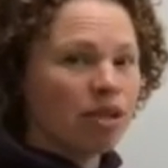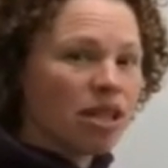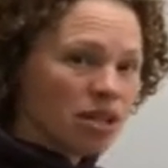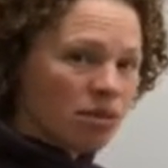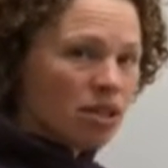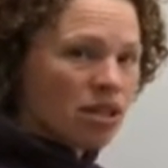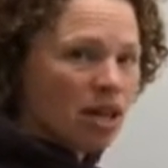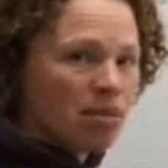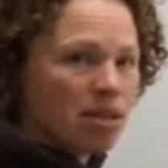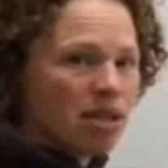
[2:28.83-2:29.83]
But this one is
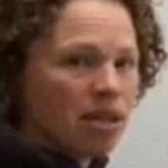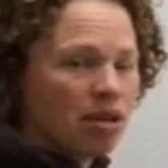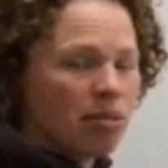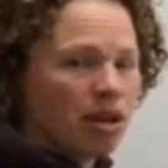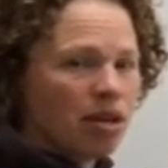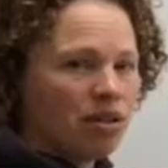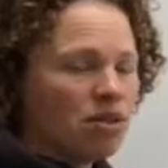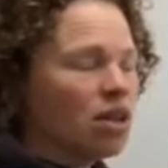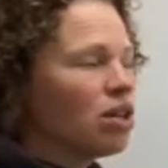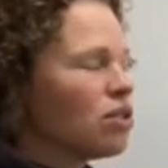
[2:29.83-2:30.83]
opposite and
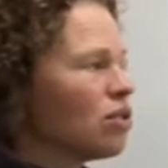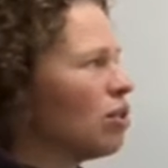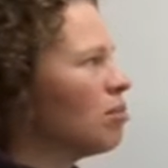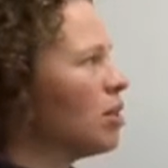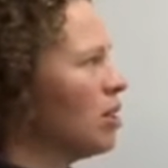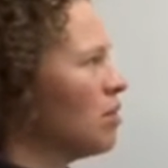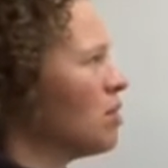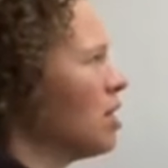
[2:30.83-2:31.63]
hypotenuse, so I'm going to use